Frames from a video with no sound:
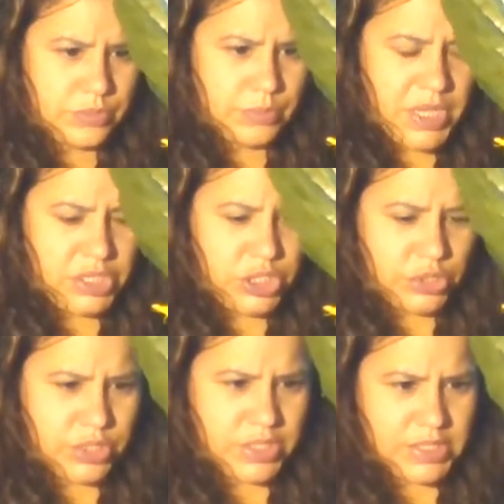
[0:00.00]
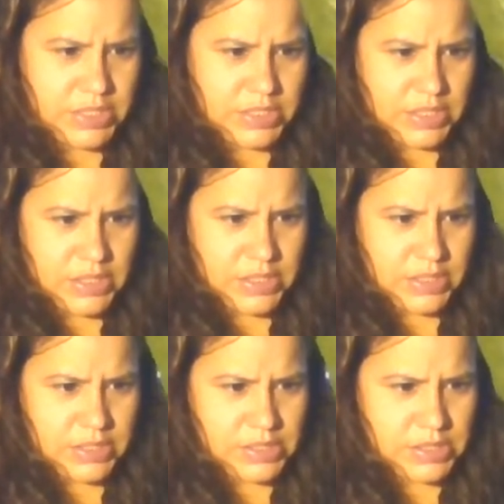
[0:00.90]
Make sure it's in the
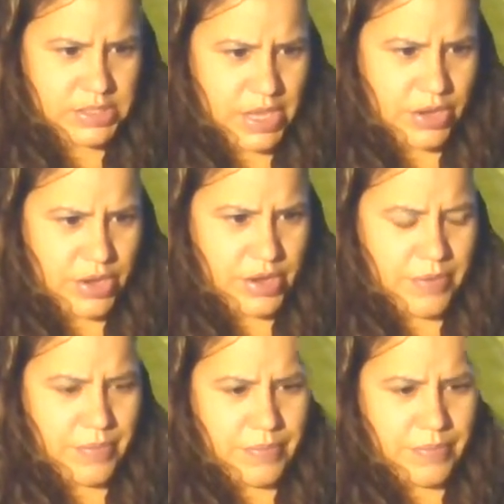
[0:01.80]
center.